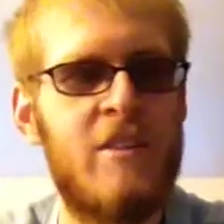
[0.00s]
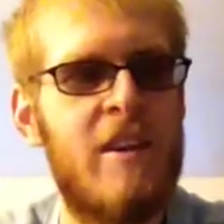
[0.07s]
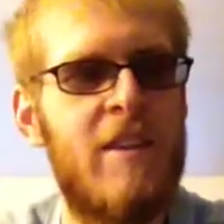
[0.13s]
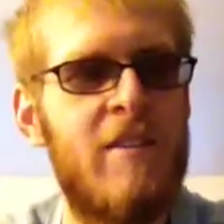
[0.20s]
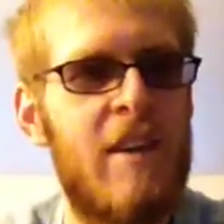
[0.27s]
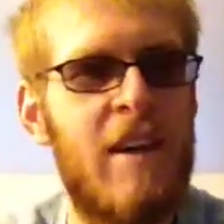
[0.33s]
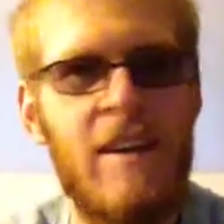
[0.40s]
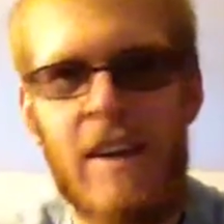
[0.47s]

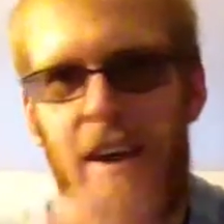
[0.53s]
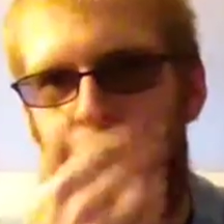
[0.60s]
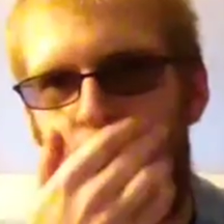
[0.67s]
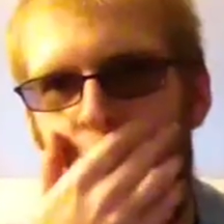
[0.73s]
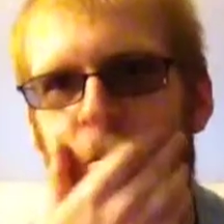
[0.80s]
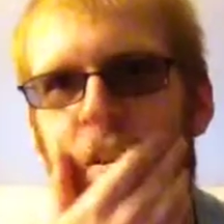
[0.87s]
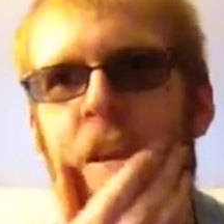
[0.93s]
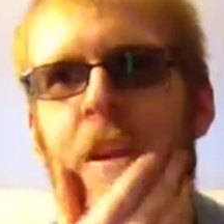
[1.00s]
I
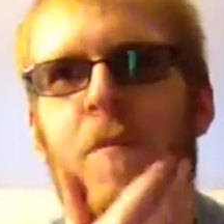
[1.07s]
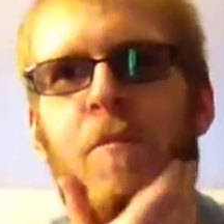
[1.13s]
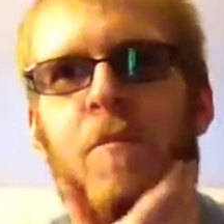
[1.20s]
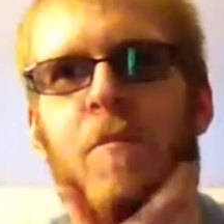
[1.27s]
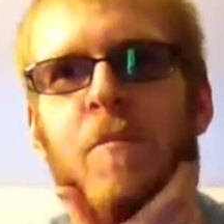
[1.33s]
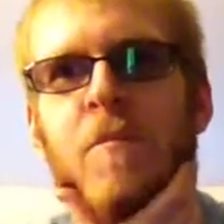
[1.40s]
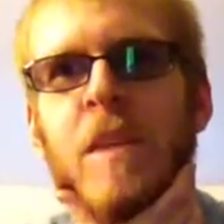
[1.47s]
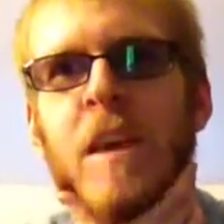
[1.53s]
can't
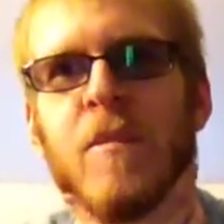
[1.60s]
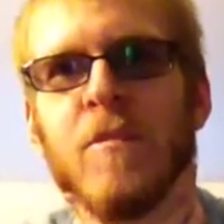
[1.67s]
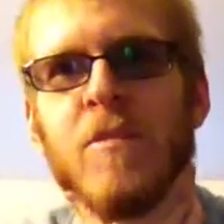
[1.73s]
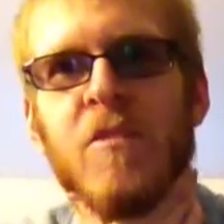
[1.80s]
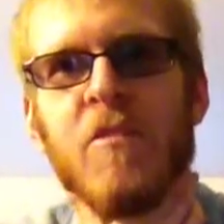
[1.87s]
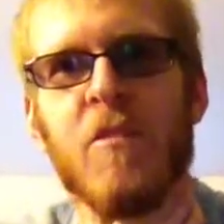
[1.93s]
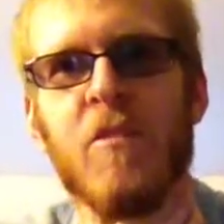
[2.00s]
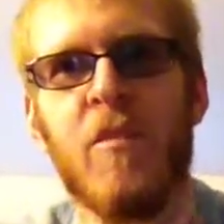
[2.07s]
name
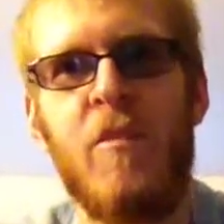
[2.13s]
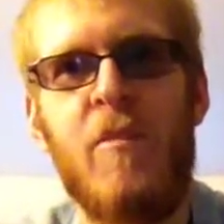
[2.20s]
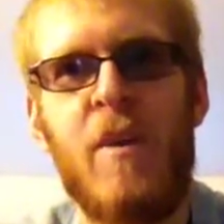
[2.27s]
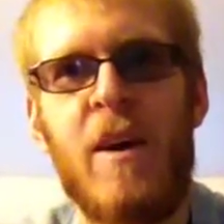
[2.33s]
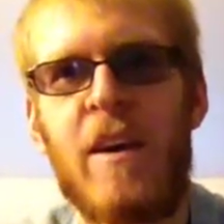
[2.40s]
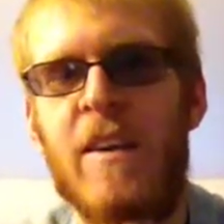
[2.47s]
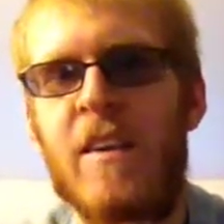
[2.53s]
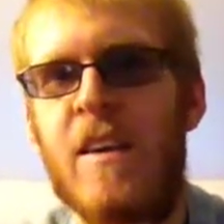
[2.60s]
some of them,
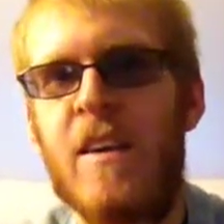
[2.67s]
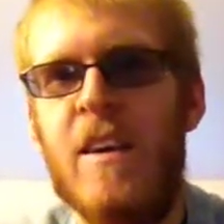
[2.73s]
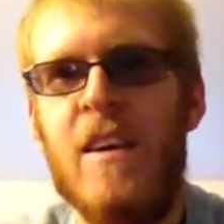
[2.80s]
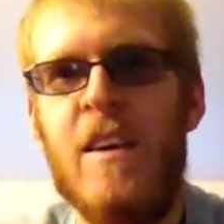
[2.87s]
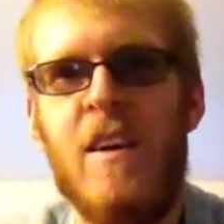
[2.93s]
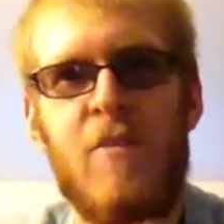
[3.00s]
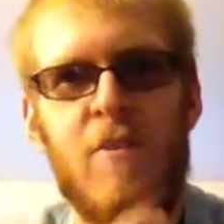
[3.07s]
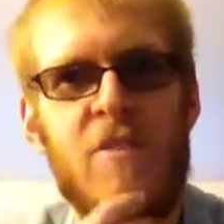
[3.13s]
but
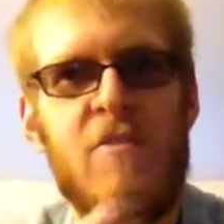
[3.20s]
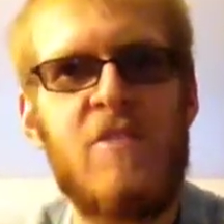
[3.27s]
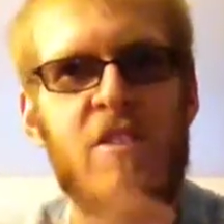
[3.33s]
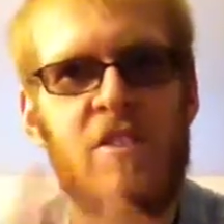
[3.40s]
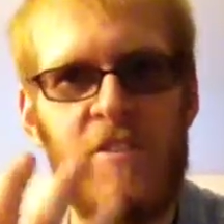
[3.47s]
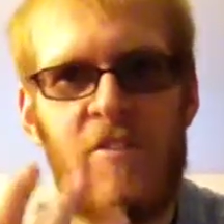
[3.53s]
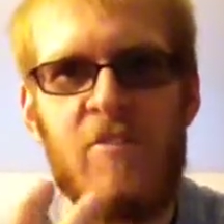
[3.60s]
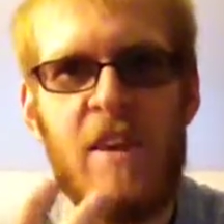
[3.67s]
when you
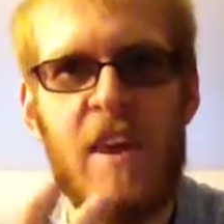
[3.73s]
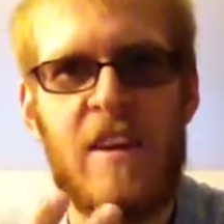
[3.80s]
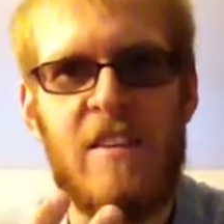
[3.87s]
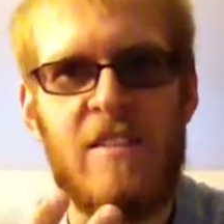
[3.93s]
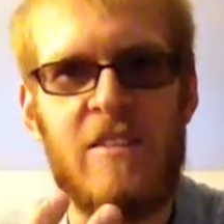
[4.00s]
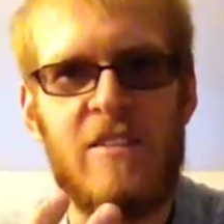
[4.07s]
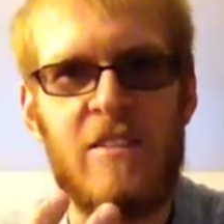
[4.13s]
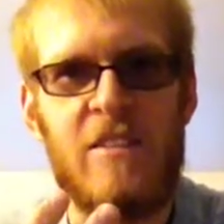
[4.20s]
see their
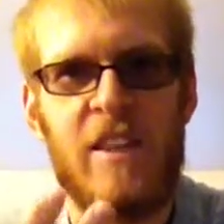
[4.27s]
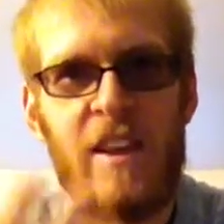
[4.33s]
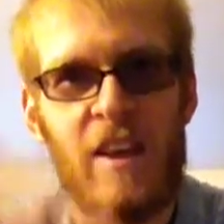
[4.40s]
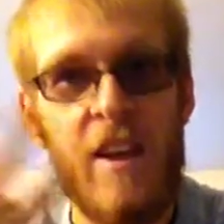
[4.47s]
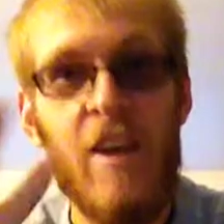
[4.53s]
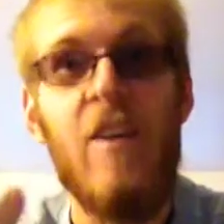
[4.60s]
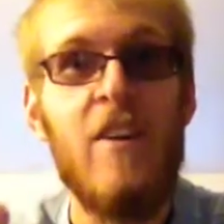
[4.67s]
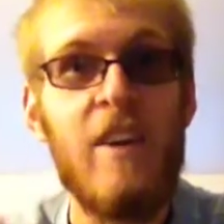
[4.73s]
faces, you're like,
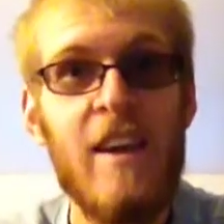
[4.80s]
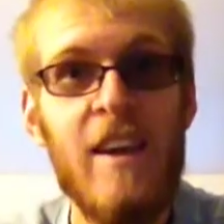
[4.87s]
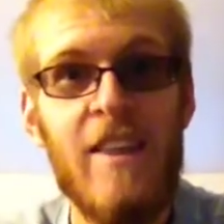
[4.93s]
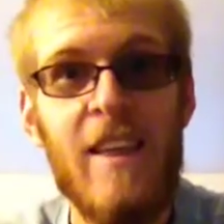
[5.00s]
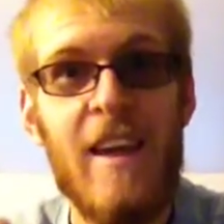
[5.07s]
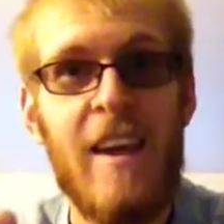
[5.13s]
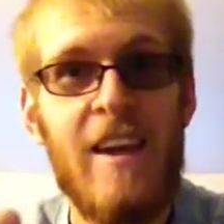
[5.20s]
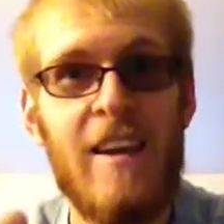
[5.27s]
oh yeah,
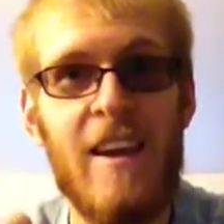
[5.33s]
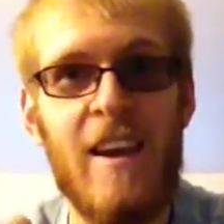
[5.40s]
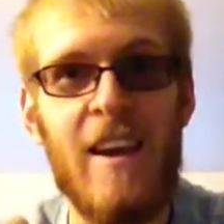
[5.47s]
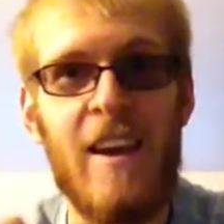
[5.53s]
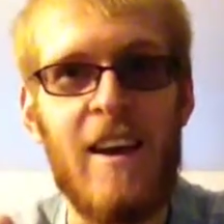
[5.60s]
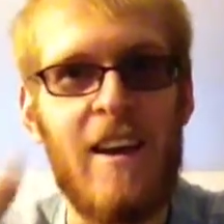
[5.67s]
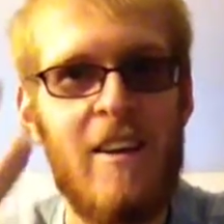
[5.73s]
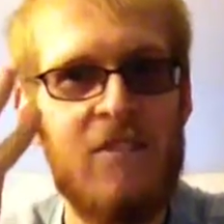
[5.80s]
that
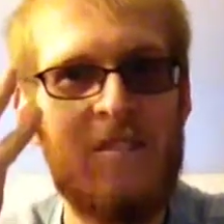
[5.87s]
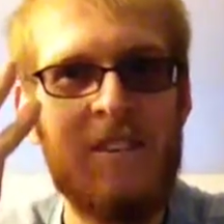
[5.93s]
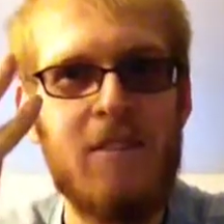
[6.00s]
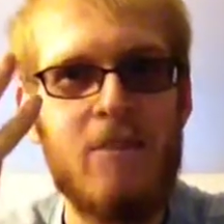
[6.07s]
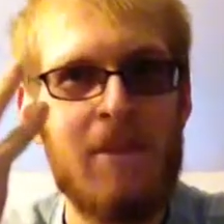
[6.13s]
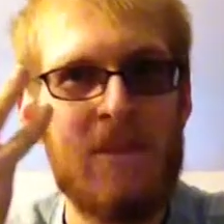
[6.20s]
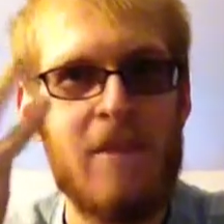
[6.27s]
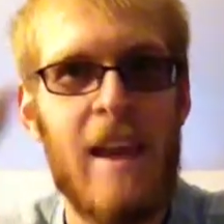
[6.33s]
guy. I've seen
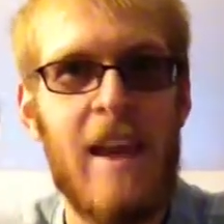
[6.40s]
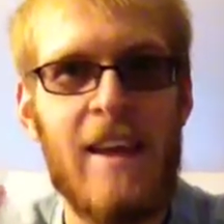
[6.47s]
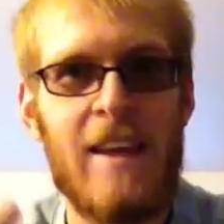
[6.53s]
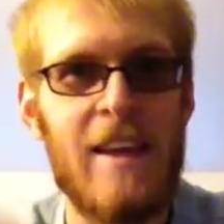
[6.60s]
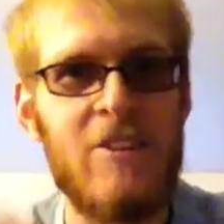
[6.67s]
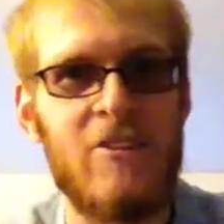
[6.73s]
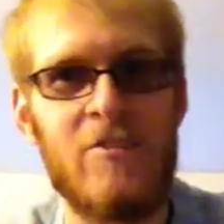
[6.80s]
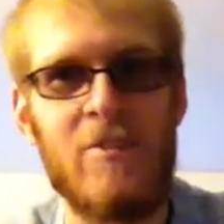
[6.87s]
him in that
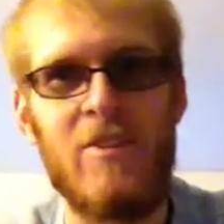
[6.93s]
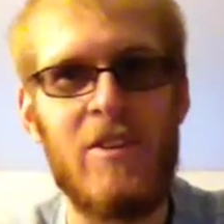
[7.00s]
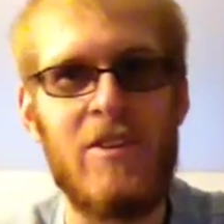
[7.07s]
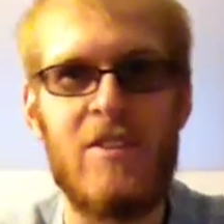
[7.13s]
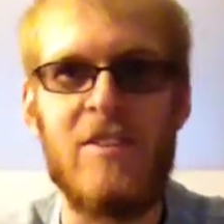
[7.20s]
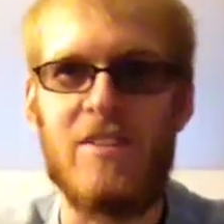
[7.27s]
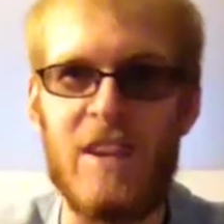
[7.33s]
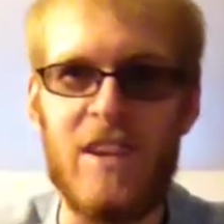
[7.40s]
gangster movie or
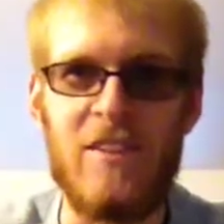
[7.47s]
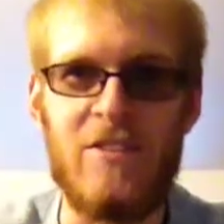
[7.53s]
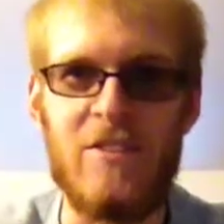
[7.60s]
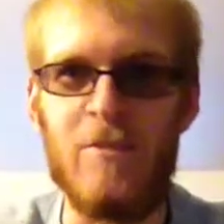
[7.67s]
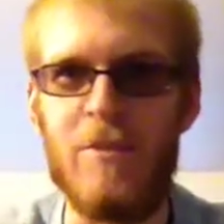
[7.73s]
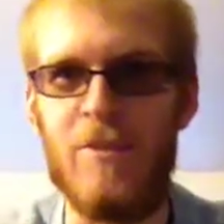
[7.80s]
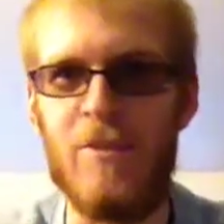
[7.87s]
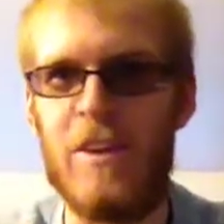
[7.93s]
this
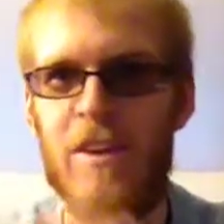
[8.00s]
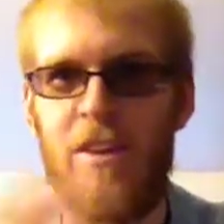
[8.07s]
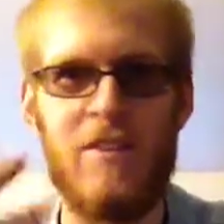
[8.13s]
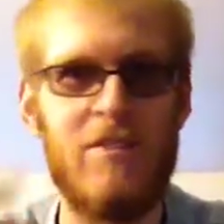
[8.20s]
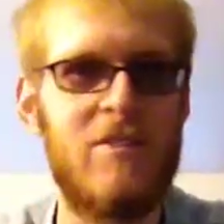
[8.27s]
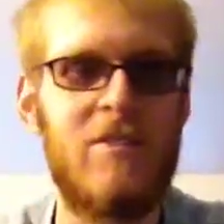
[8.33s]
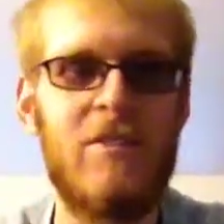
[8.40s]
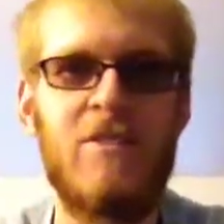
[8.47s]
gangster movie.
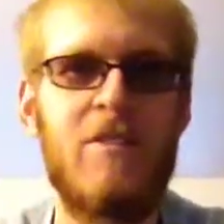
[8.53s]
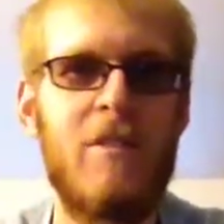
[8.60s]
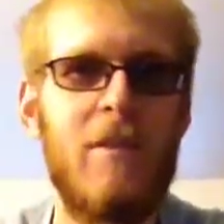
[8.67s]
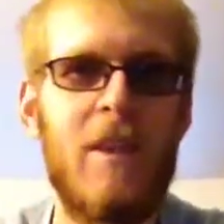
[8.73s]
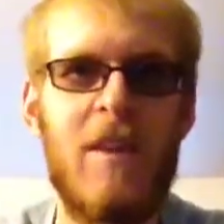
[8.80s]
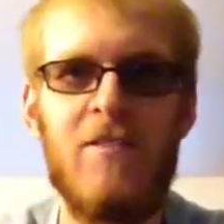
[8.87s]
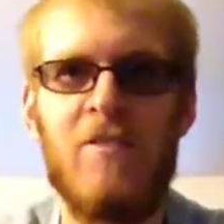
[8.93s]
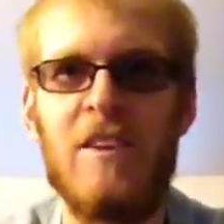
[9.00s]
There's
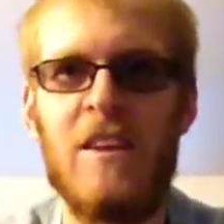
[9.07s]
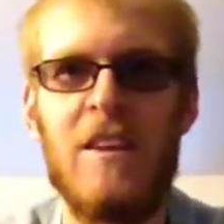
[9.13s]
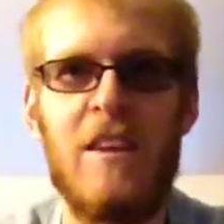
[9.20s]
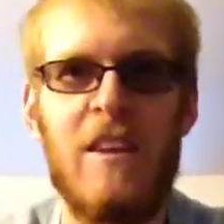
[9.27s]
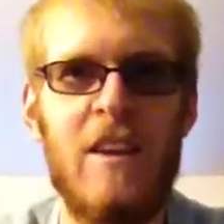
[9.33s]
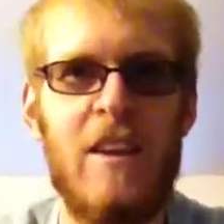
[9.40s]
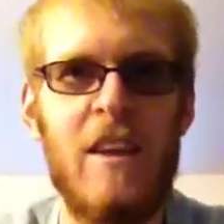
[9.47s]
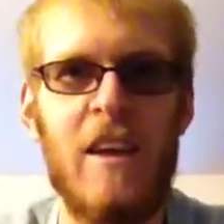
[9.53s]
somebody I've seen
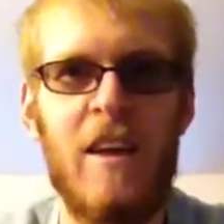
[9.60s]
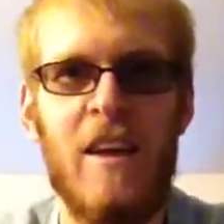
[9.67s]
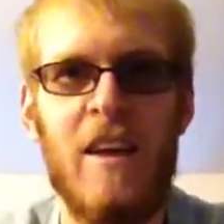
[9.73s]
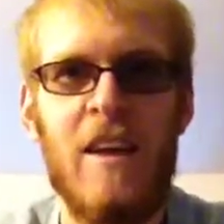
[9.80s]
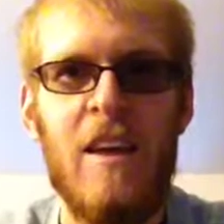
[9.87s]
in a...